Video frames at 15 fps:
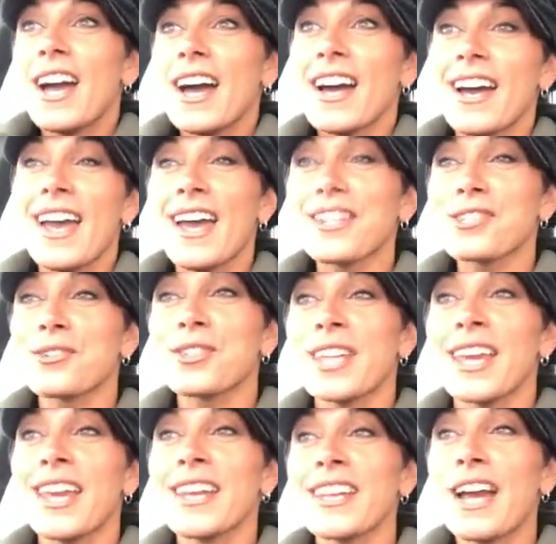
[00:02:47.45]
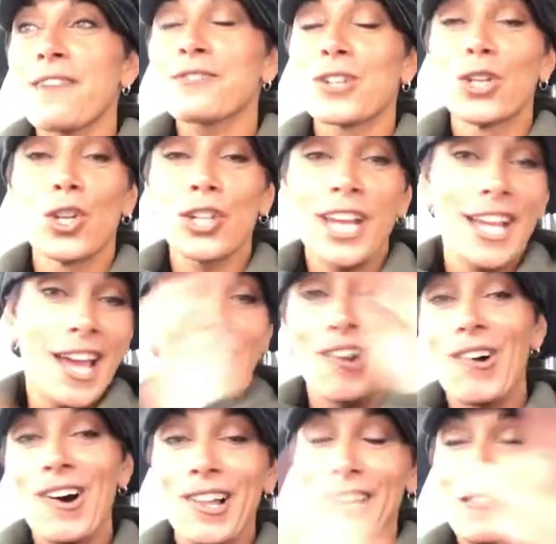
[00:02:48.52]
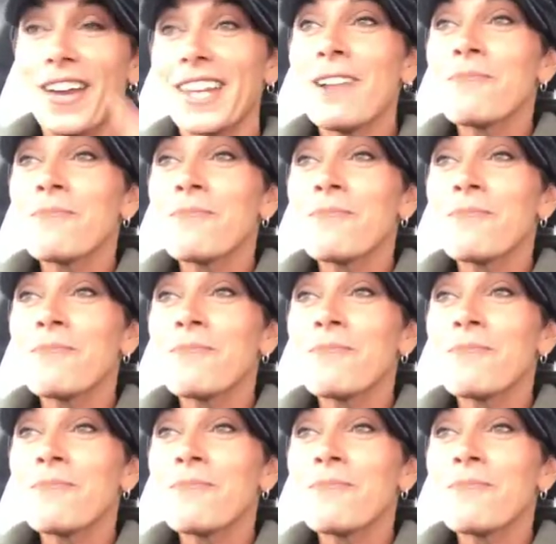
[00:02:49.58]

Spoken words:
ascertained after looking at all of it.